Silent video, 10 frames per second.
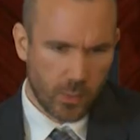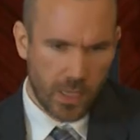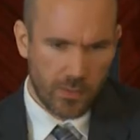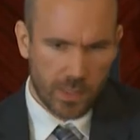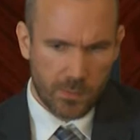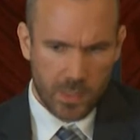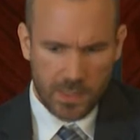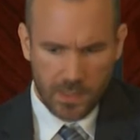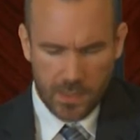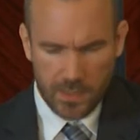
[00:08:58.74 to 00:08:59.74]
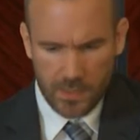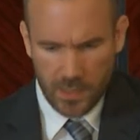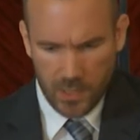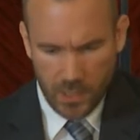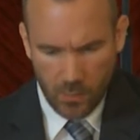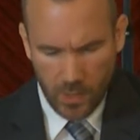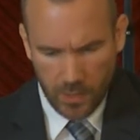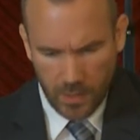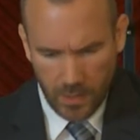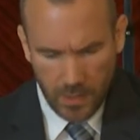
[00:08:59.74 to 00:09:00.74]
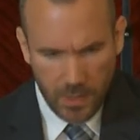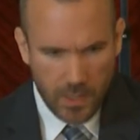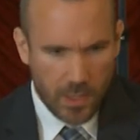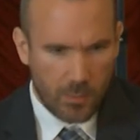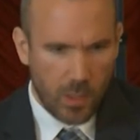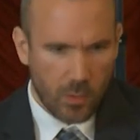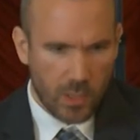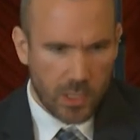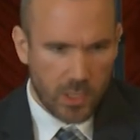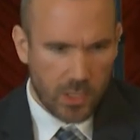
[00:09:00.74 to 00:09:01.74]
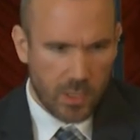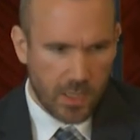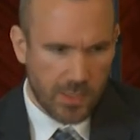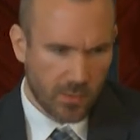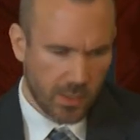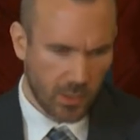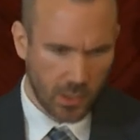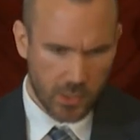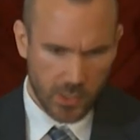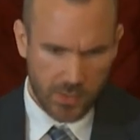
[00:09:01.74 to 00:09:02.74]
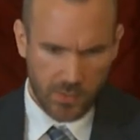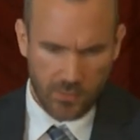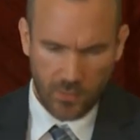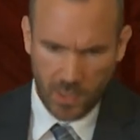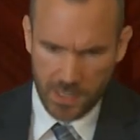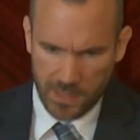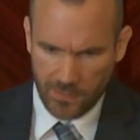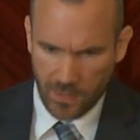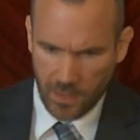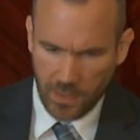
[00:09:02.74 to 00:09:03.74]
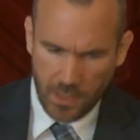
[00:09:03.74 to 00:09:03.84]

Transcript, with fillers: way of expressing this is actually what the Polish sociologist and philosopher